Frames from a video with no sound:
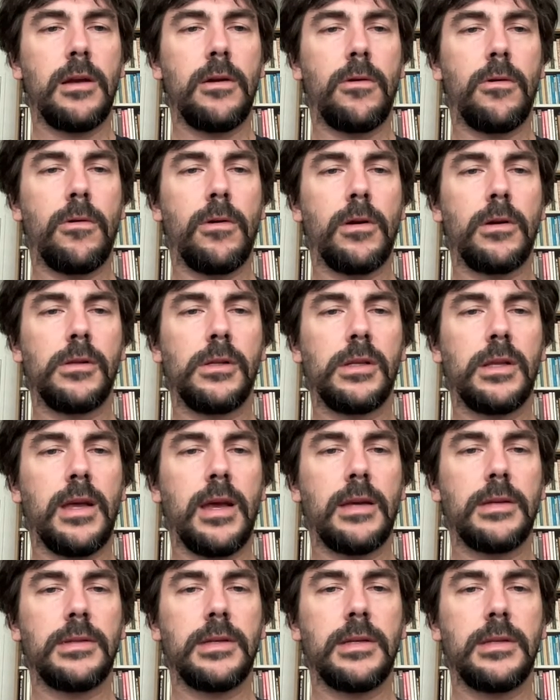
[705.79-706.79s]
an oracle
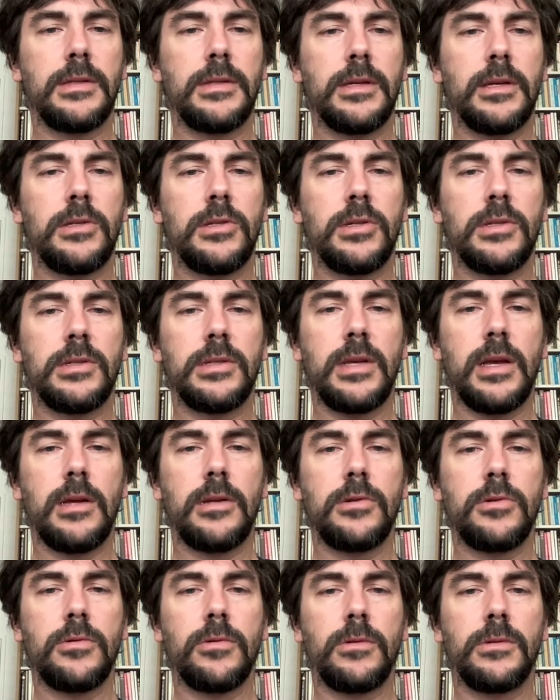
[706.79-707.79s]
text in such a
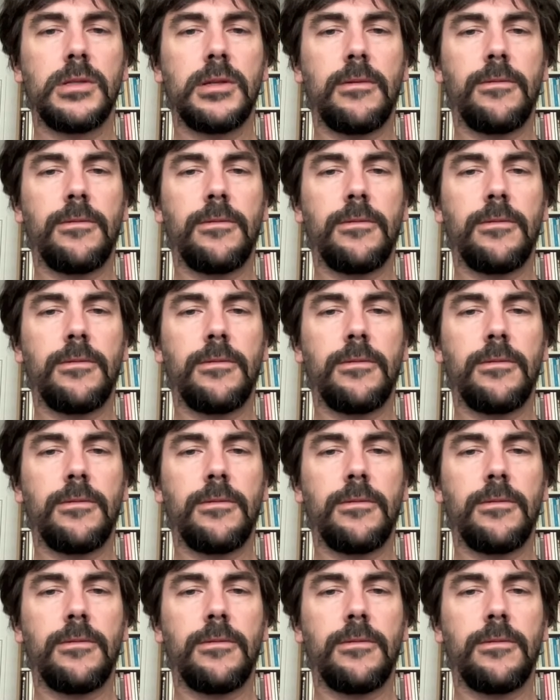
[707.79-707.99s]
central,